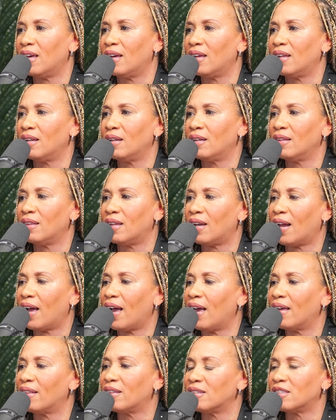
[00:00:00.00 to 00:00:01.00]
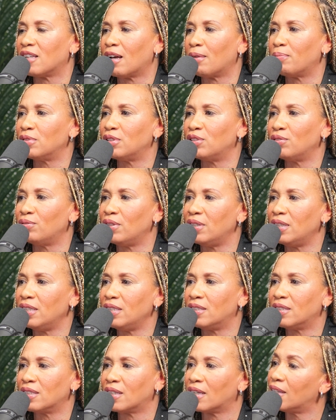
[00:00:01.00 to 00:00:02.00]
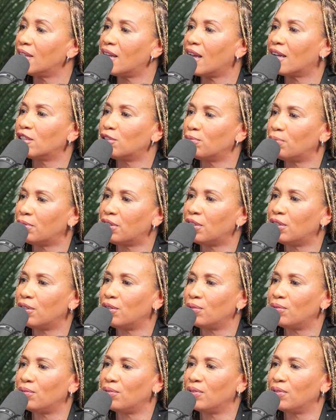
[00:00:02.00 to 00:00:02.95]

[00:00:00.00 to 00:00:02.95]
that I had this opportunity to connect with you.